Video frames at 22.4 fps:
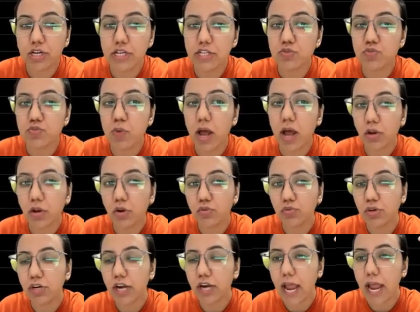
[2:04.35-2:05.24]
It's 1
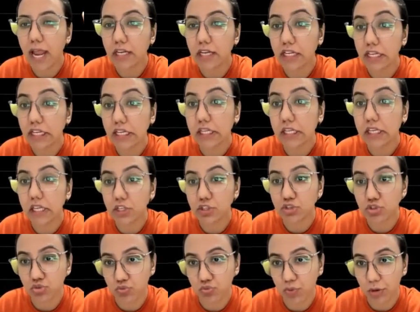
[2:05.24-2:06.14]
over n e
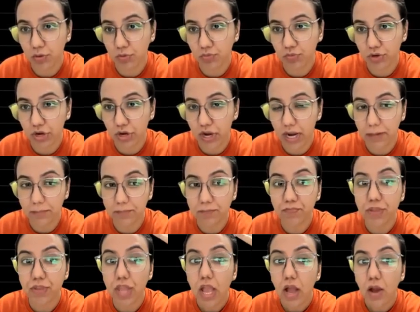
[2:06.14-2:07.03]
raised to 1 over n.
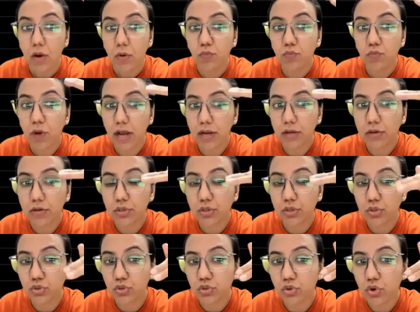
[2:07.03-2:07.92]

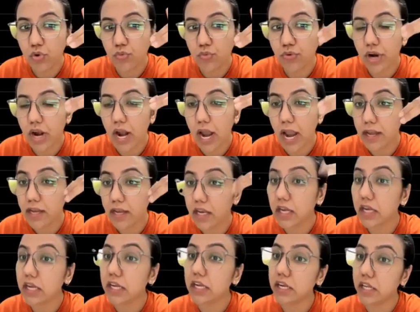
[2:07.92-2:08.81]
2 over n
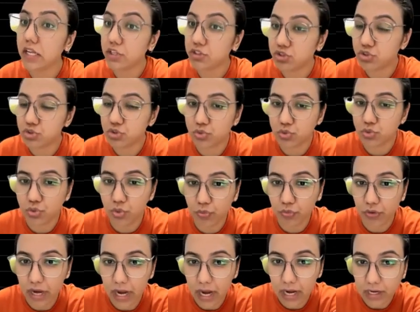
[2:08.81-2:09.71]
e raised to 2
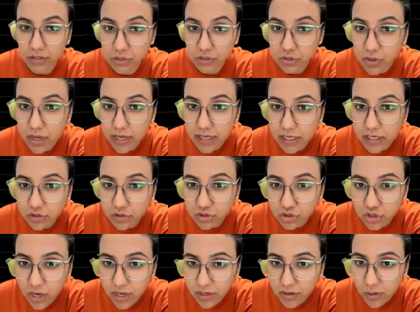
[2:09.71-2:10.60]
over n. So I can
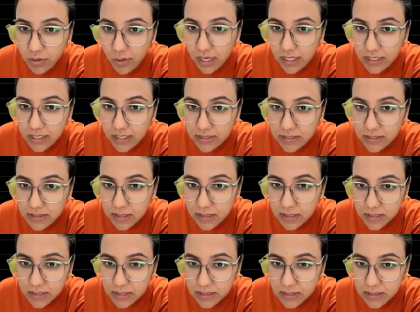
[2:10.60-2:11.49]
generalize
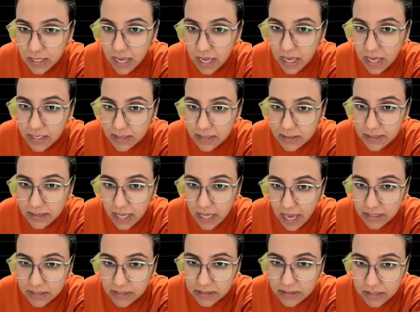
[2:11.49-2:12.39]
this as x
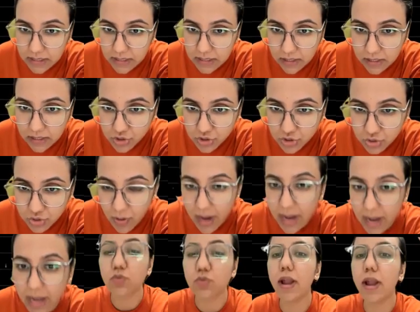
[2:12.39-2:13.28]
e raised to
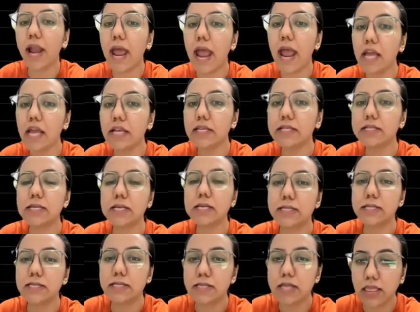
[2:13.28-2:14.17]
x, where x
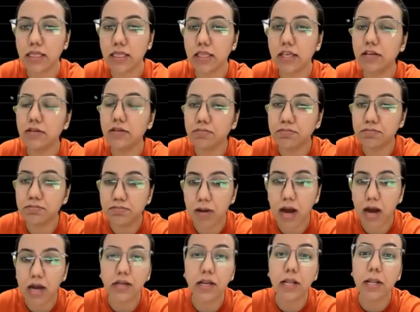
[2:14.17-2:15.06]
is nothing
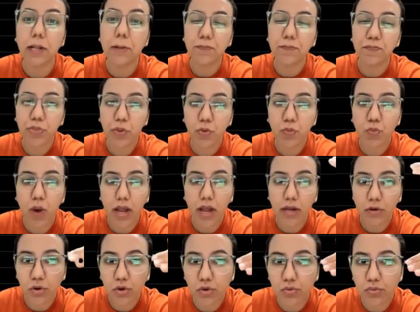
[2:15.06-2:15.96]
but
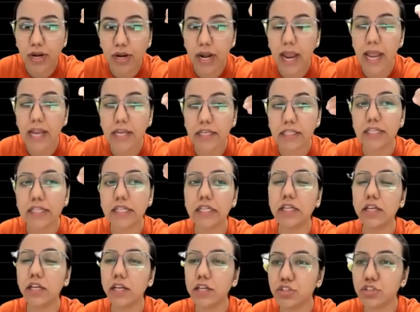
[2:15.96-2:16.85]
1 over n
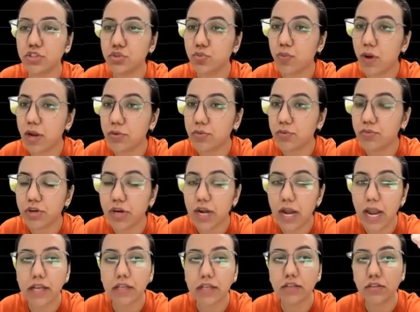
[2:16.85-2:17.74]
e raised to 1 over
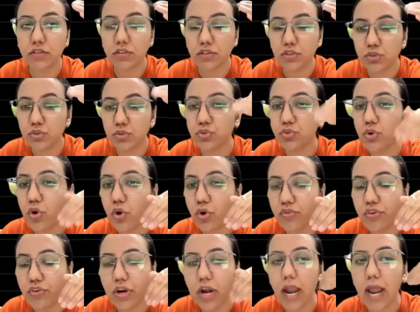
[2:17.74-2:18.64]
n, 2
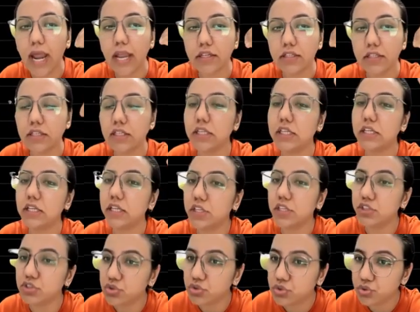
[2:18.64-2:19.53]
over n e
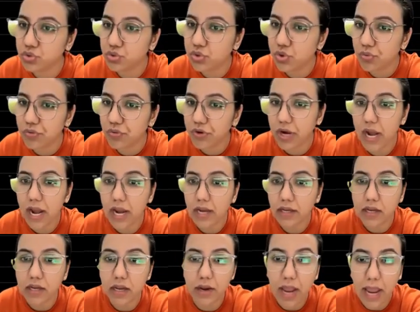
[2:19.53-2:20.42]
raised to 2 over n.
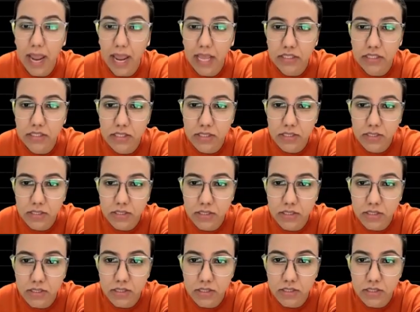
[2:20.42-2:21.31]
X is
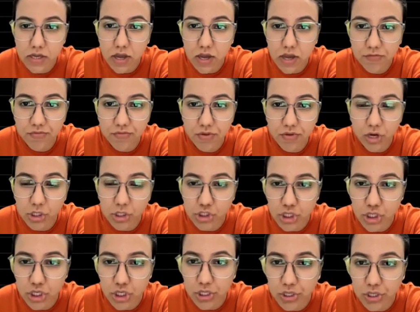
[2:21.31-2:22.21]
just a function in
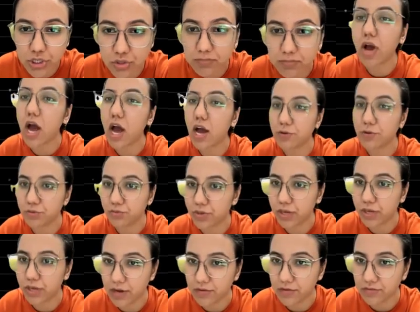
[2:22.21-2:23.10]
terms of r
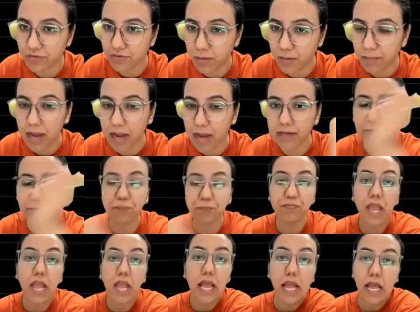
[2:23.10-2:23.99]
over n format.
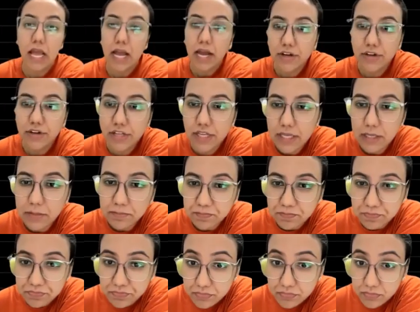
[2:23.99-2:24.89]
Okay.
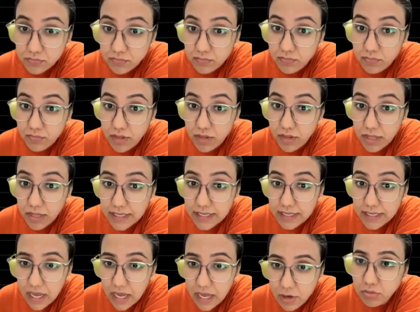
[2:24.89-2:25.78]

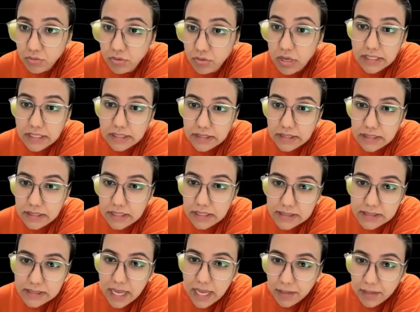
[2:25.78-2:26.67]
Now, this
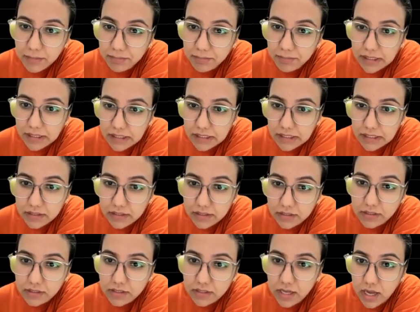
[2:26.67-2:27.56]
can be
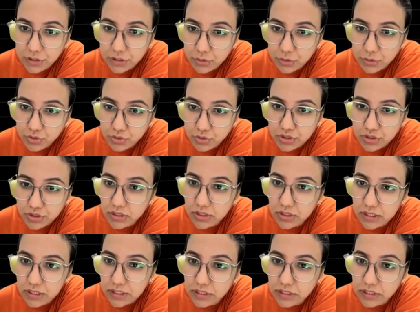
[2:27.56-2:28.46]
done using the
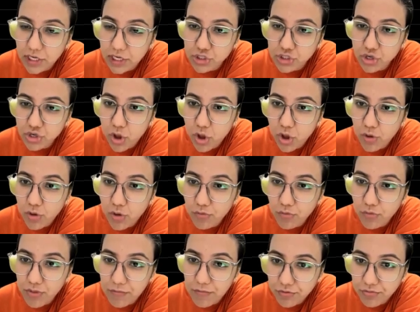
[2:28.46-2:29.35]
integration of
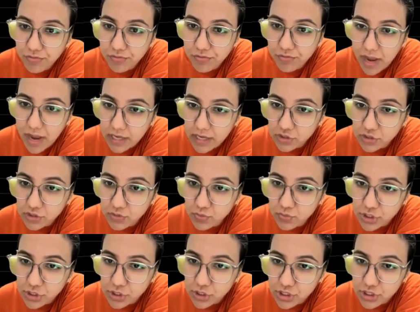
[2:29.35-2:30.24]
f of x, which
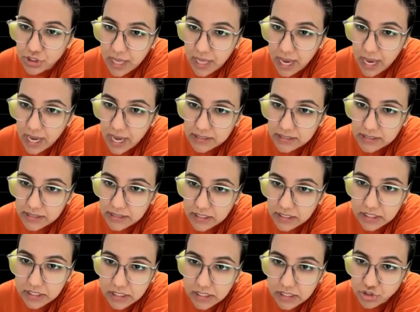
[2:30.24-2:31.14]
is x e
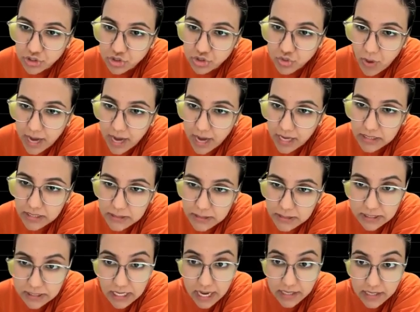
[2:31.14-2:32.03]
raised to x
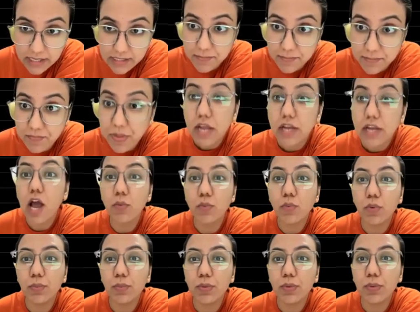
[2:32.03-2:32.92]
dx. Now, how
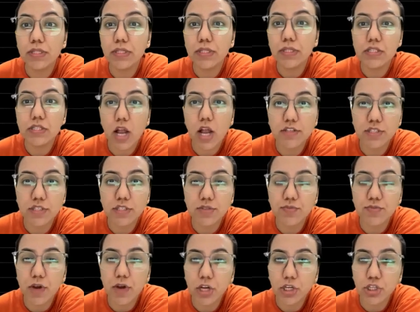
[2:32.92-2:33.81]
we will solve this
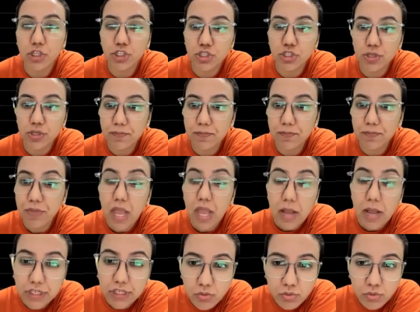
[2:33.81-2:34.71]
function? We
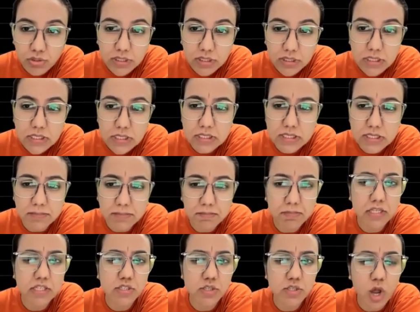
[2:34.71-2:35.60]
know this is
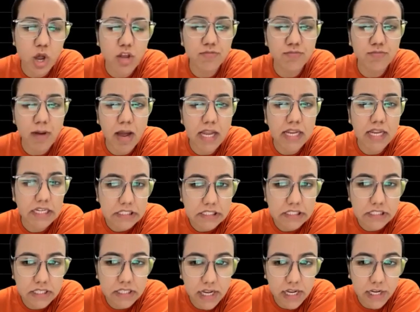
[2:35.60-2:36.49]
simply solved by
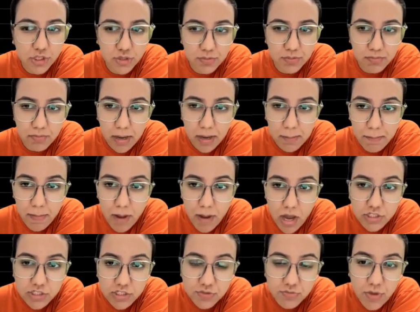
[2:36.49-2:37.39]
integration by
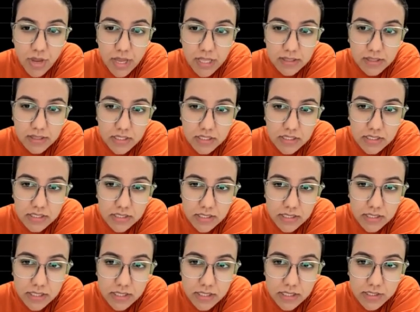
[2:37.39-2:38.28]
parts, where this
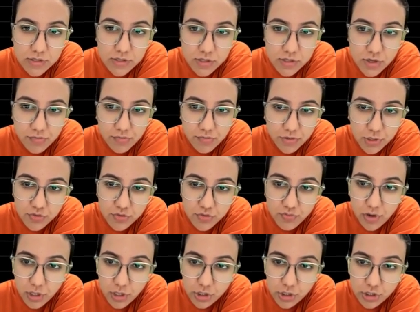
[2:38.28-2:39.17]
is your first
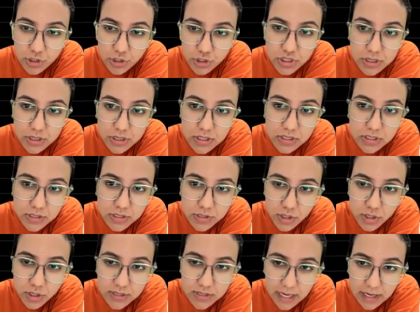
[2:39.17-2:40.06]
function, this is your
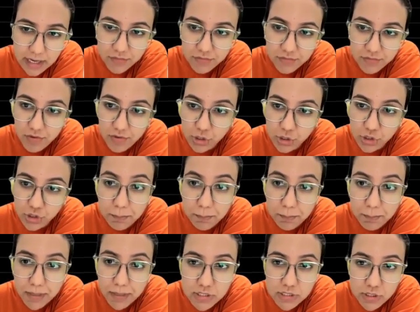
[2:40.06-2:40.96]
second function based
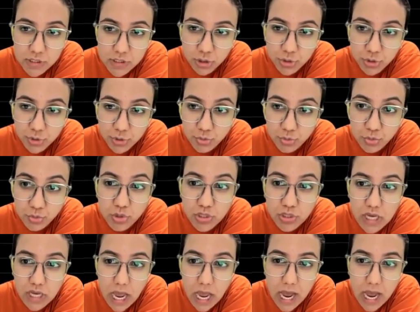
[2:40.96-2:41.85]
on the rule
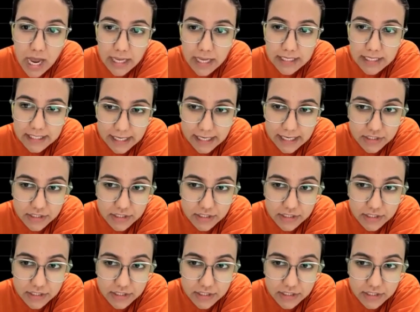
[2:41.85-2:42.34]
I laid.